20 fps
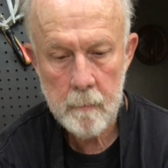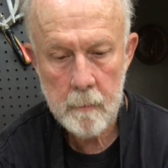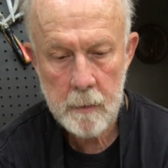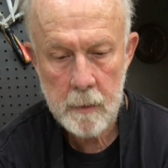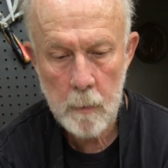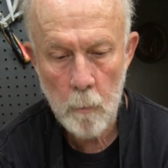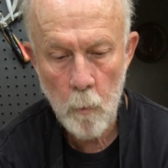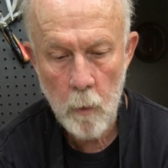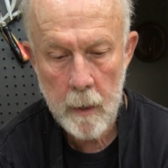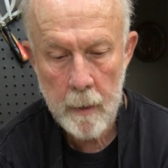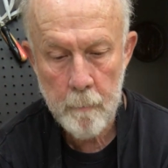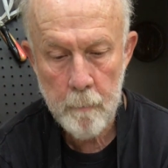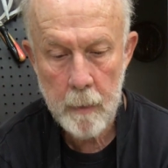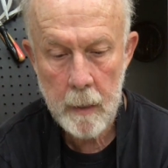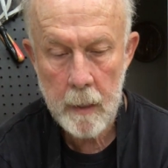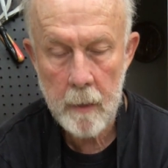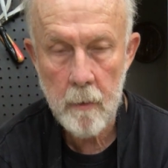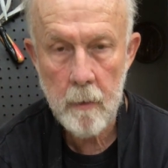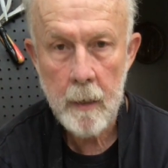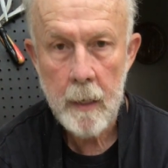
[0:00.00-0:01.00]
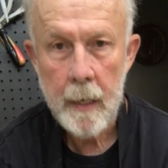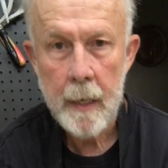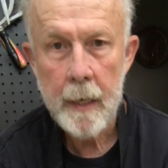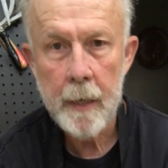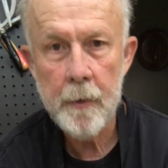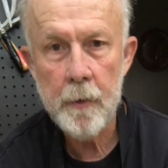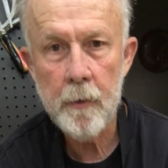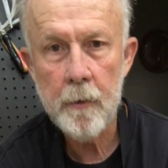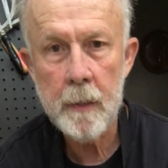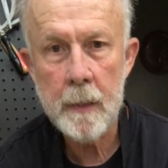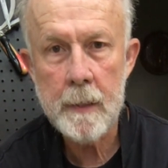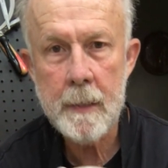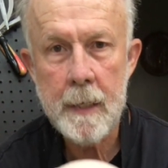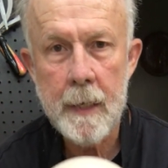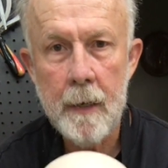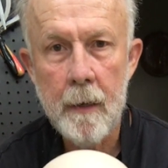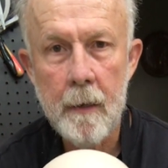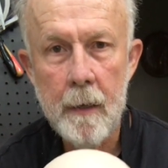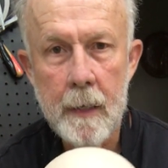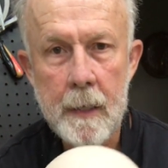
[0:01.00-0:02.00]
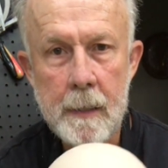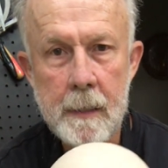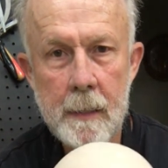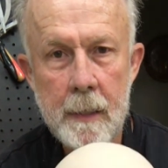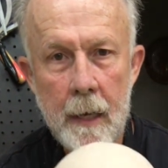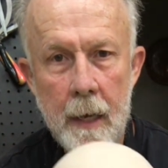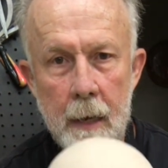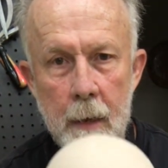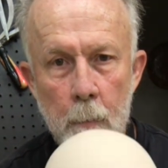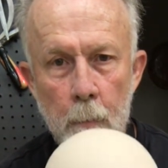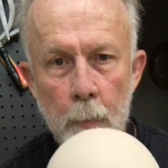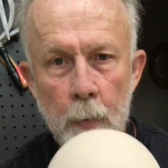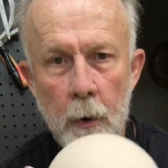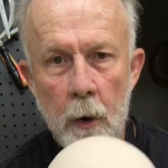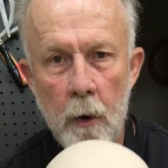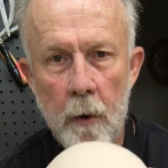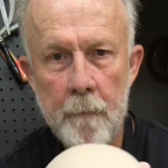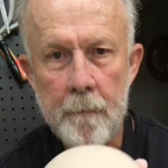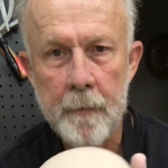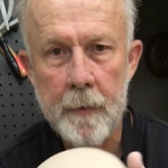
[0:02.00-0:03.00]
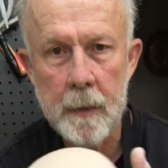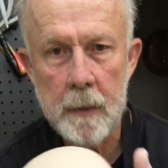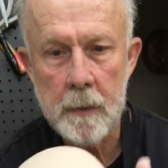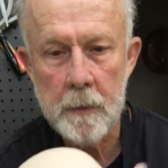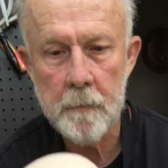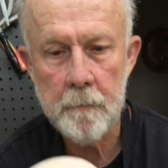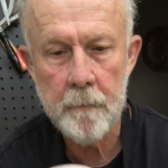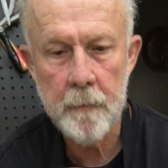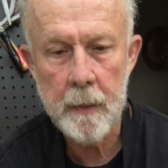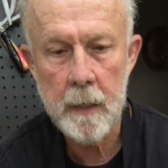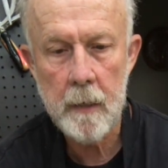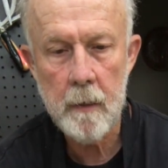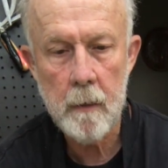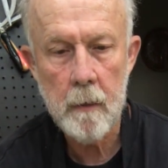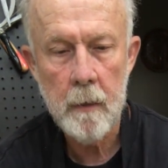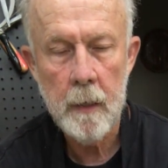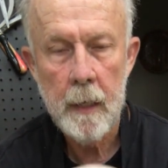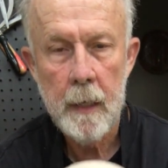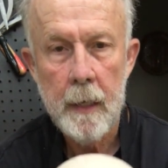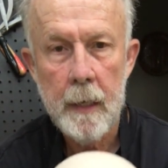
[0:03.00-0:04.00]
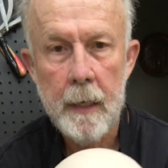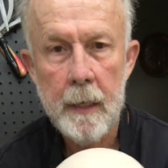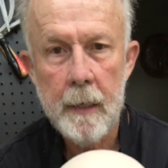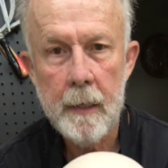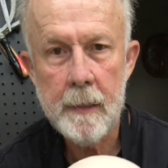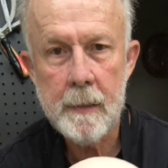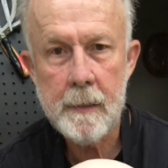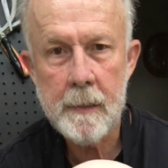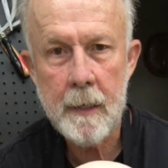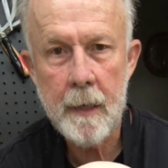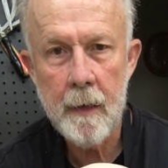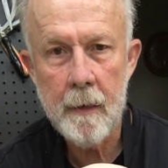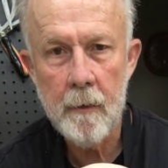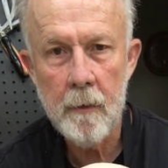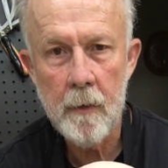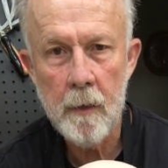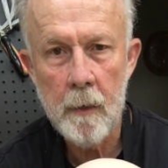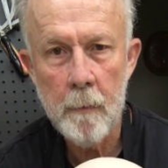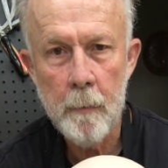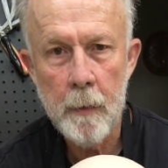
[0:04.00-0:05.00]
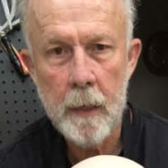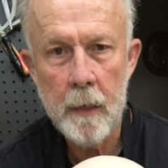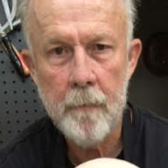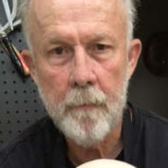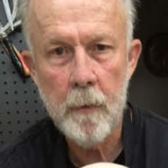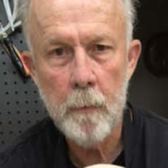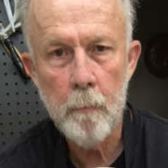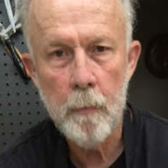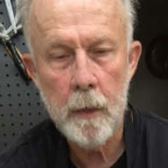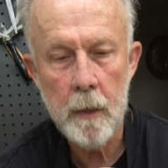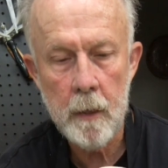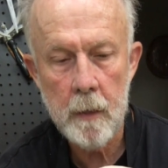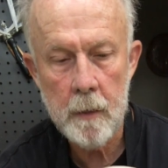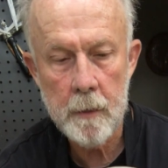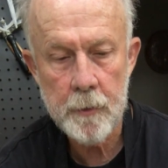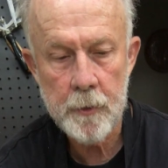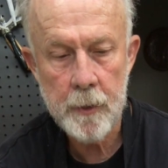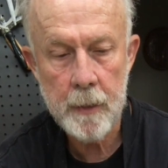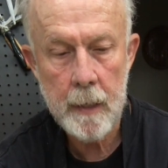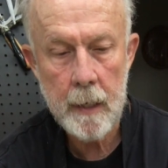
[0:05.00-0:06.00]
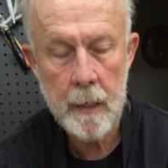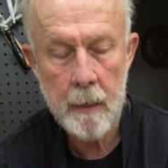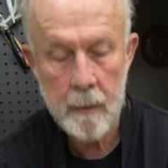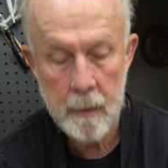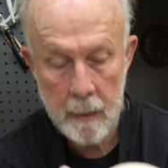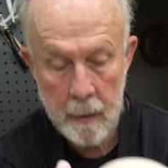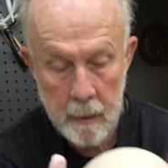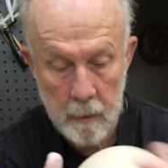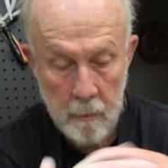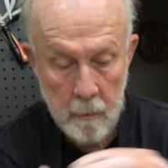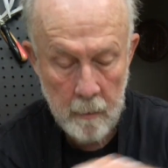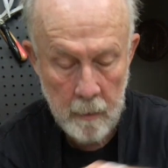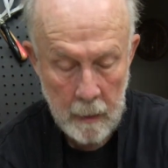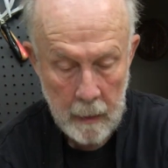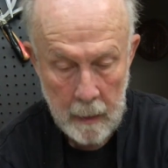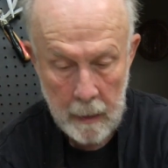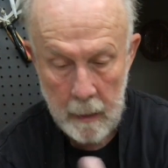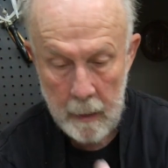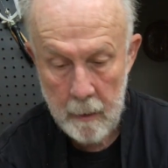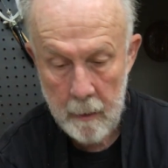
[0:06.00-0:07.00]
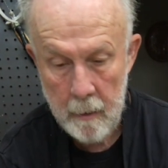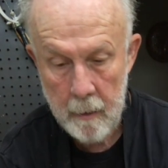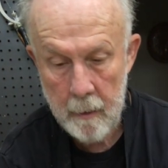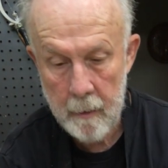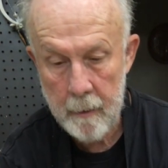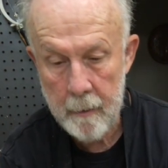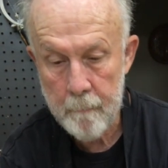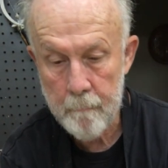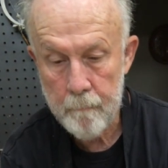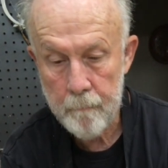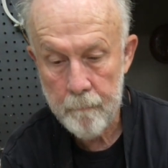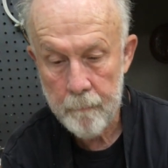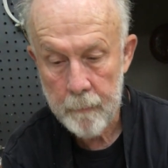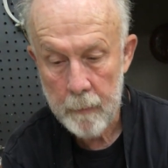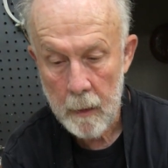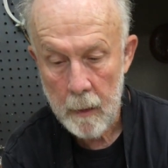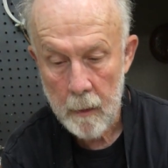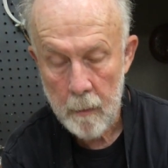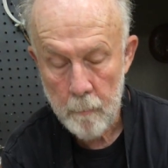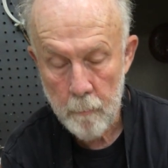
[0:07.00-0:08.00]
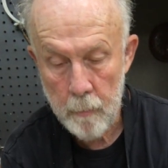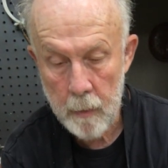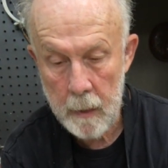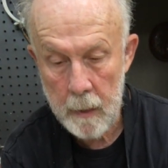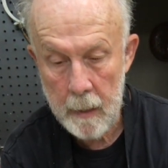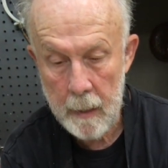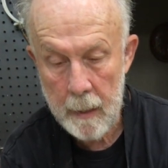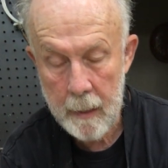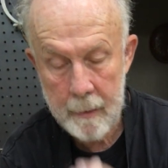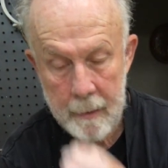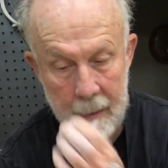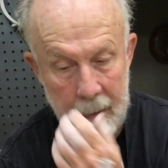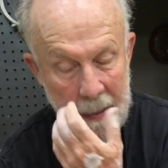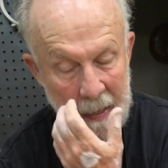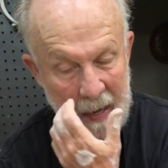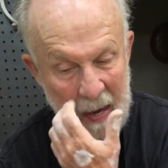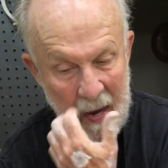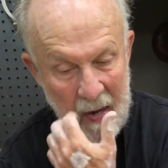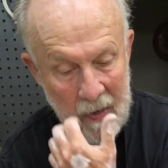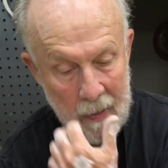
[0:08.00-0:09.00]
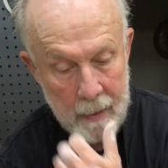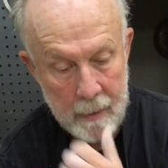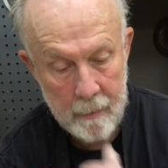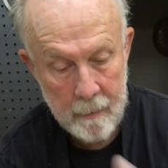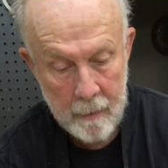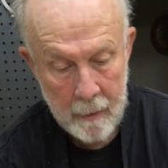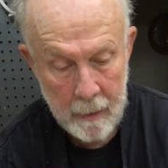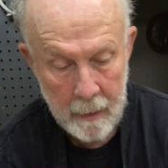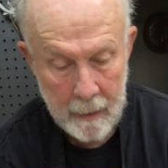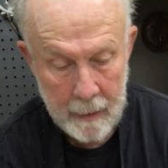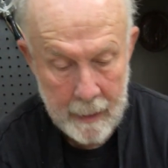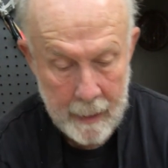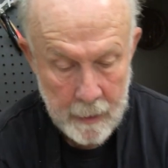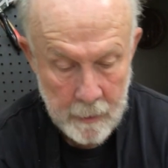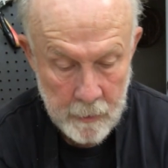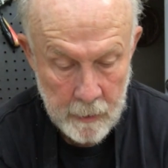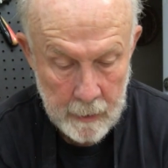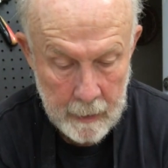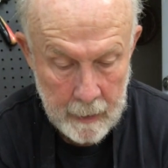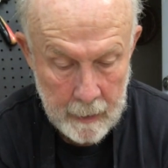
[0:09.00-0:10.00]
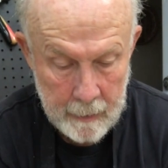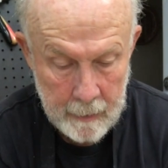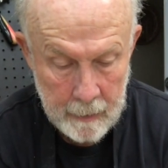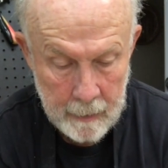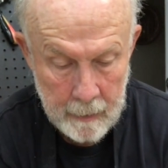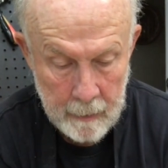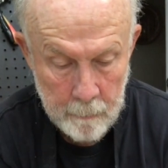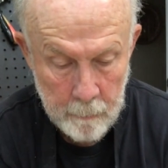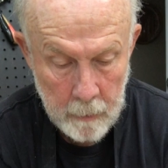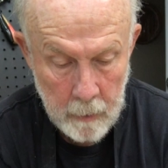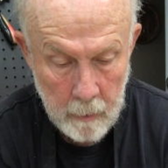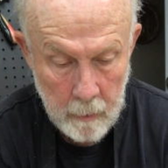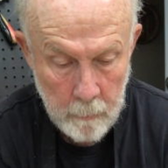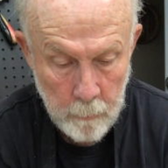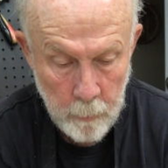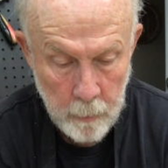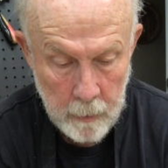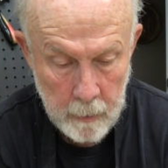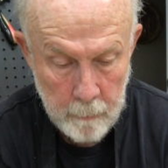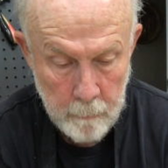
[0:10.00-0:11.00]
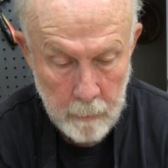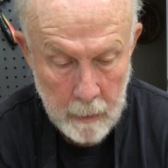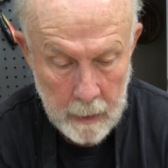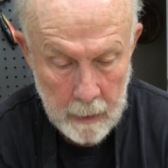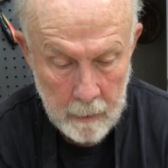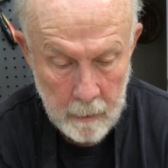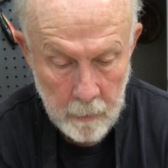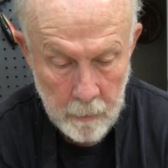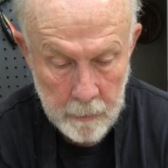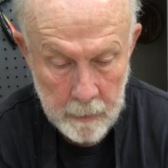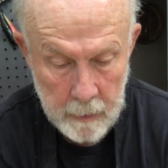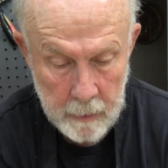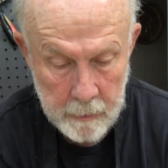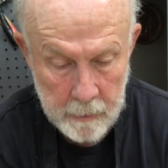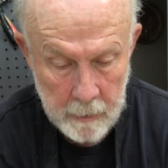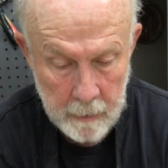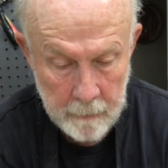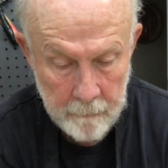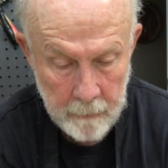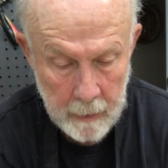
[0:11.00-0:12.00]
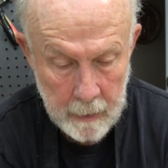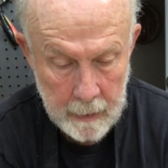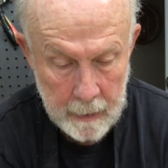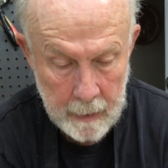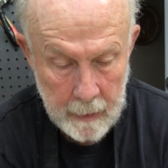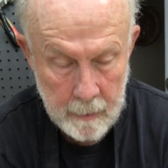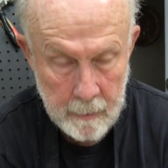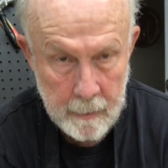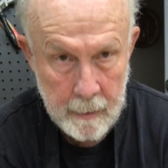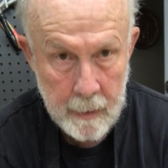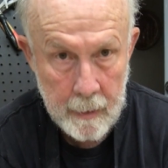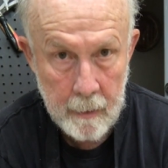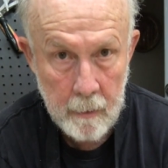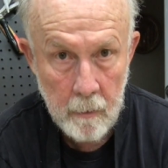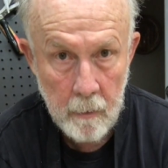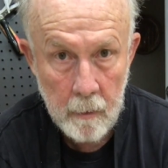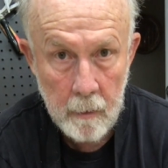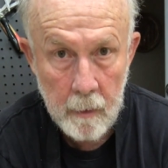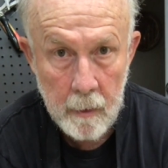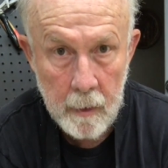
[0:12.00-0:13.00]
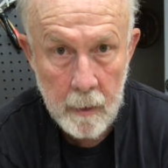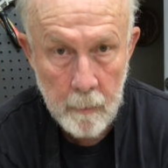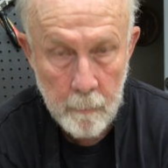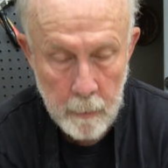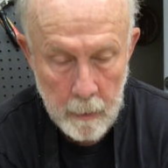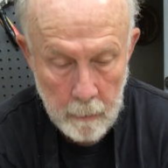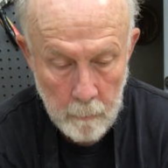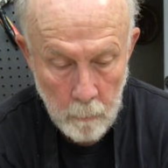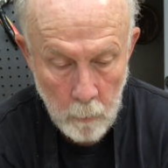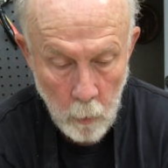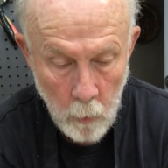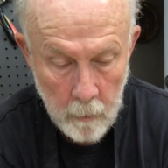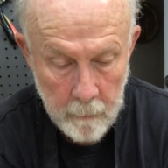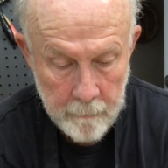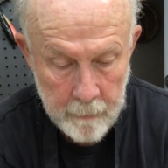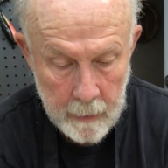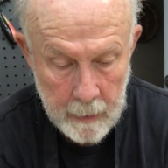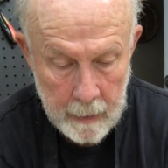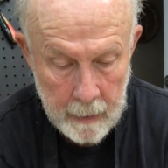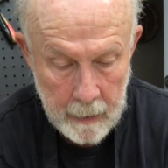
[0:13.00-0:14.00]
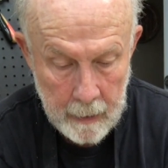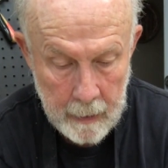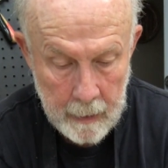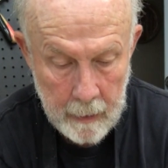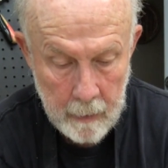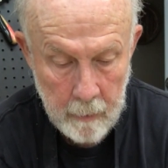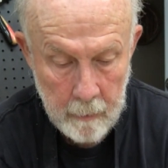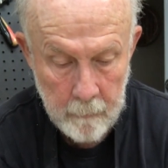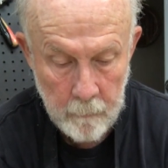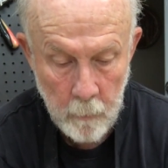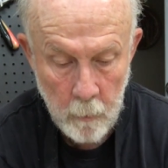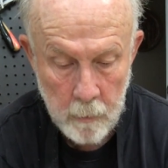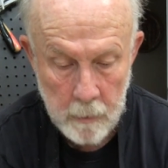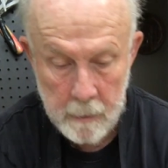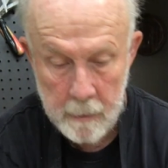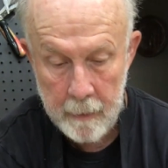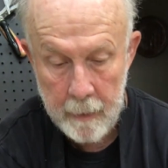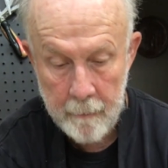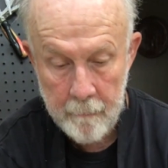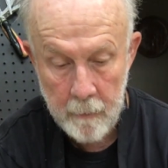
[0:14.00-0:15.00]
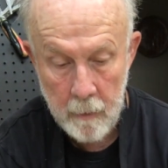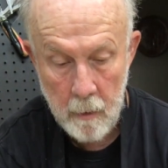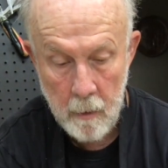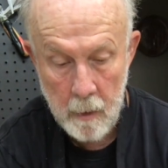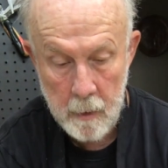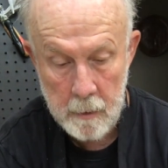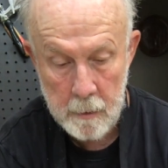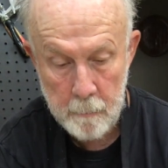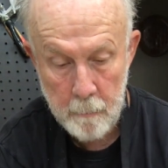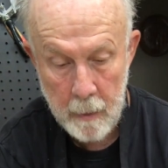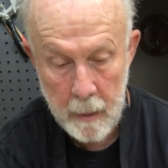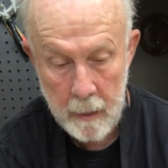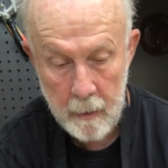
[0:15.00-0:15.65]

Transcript: somewhat better. And you can tell it's not a perfect sphere. It's got a little bit of a bulge down here, but I think I can, actually I think I'm going to put it back on there, see if I can't take a little bit more of that out. Of course I've lost